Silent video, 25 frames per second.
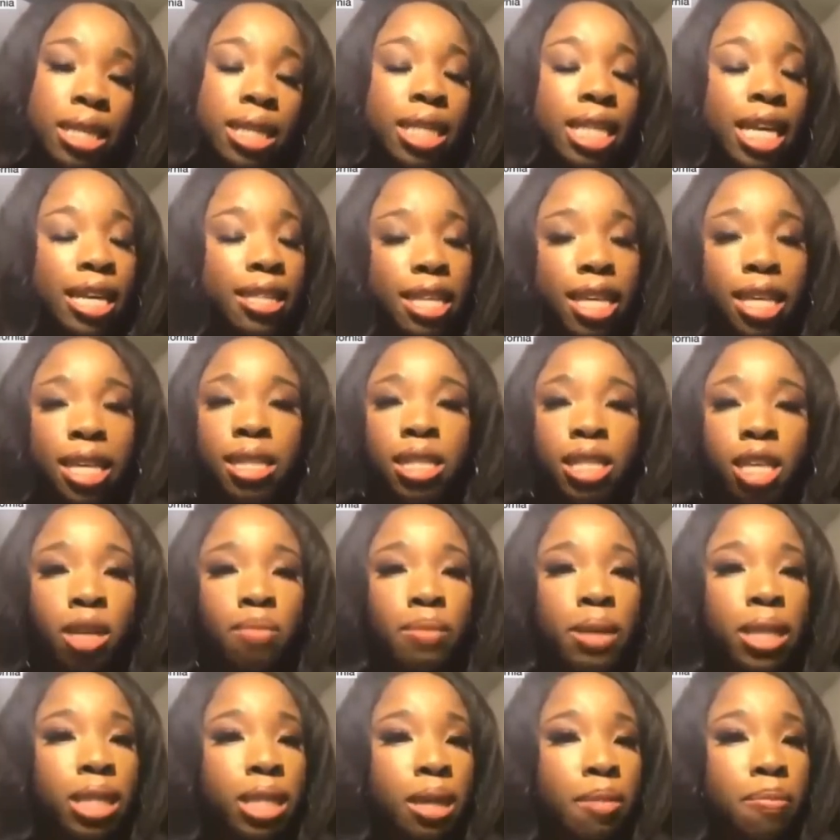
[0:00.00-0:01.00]
and I think going
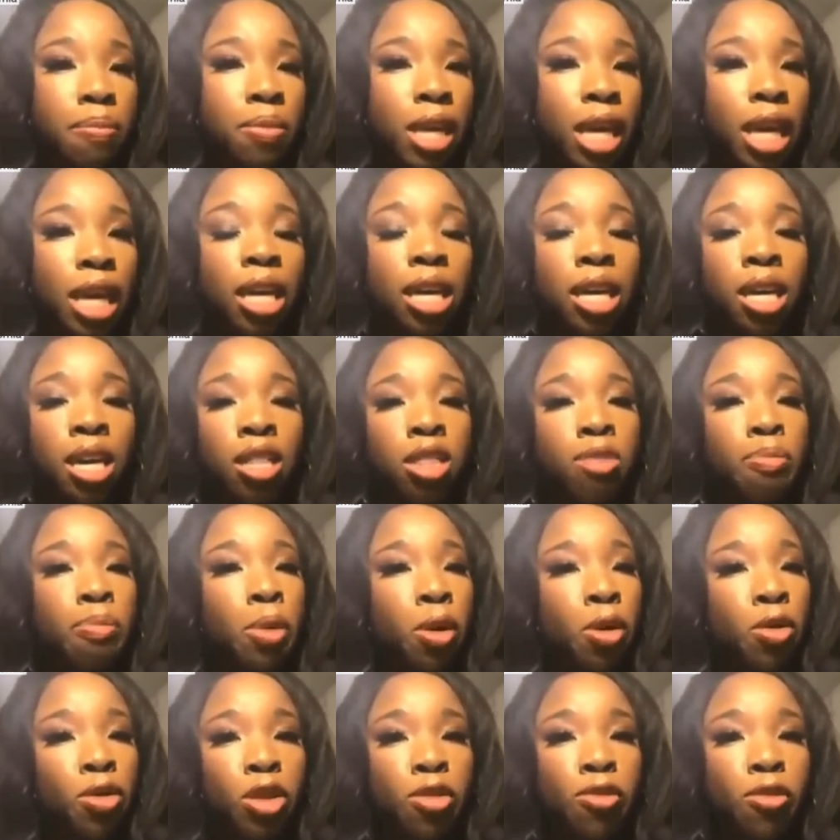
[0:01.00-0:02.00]
to be something
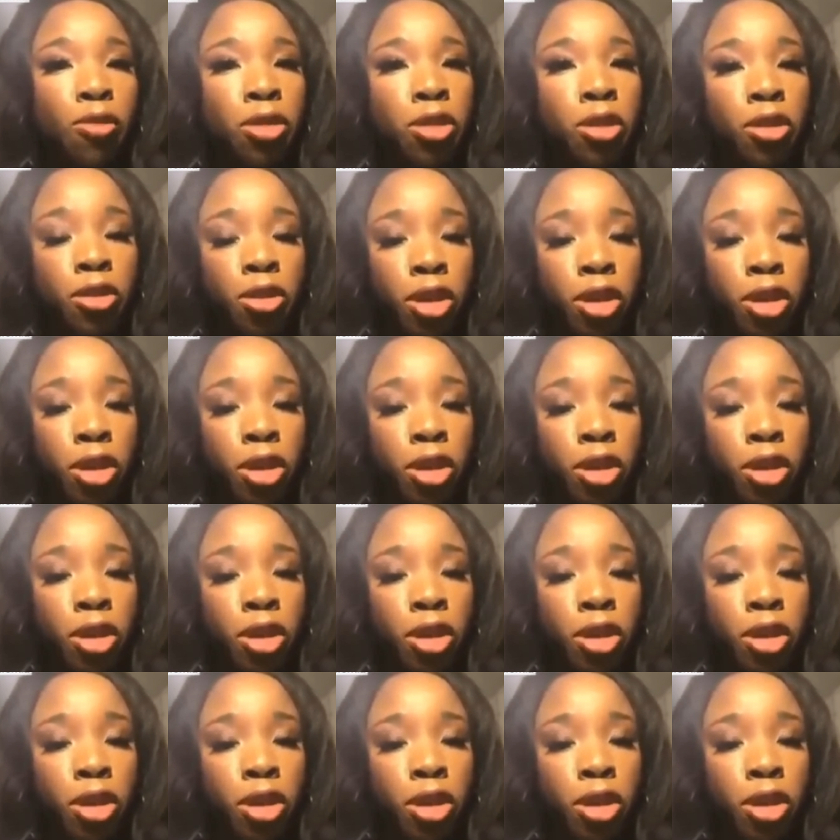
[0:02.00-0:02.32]
both the